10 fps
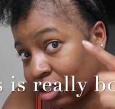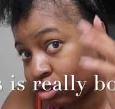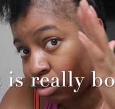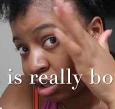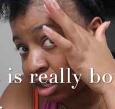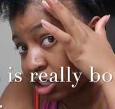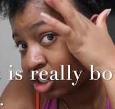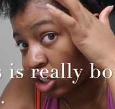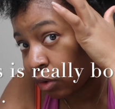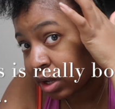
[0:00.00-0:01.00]
it's really
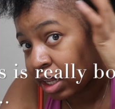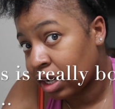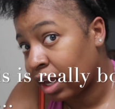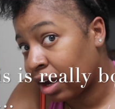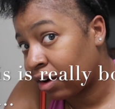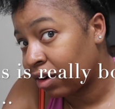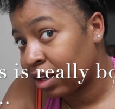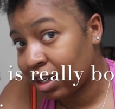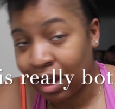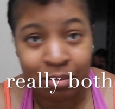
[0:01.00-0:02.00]
showing it now,
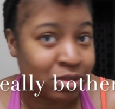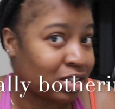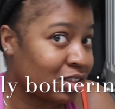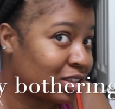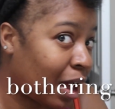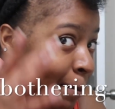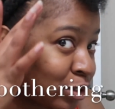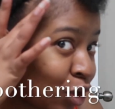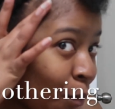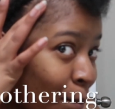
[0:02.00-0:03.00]
and I'm
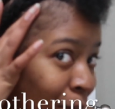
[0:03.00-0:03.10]
so